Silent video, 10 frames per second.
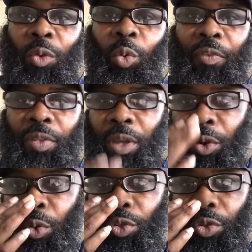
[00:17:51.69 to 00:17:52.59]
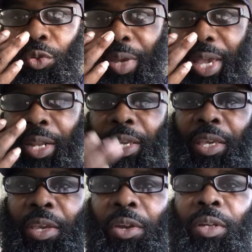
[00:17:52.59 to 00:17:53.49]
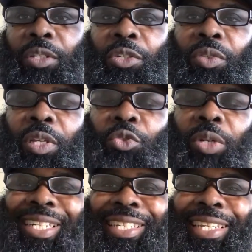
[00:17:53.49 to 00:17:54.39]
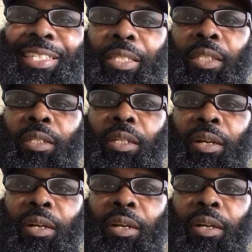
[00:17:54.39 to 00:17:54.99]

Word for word: with those who adhered to the tradition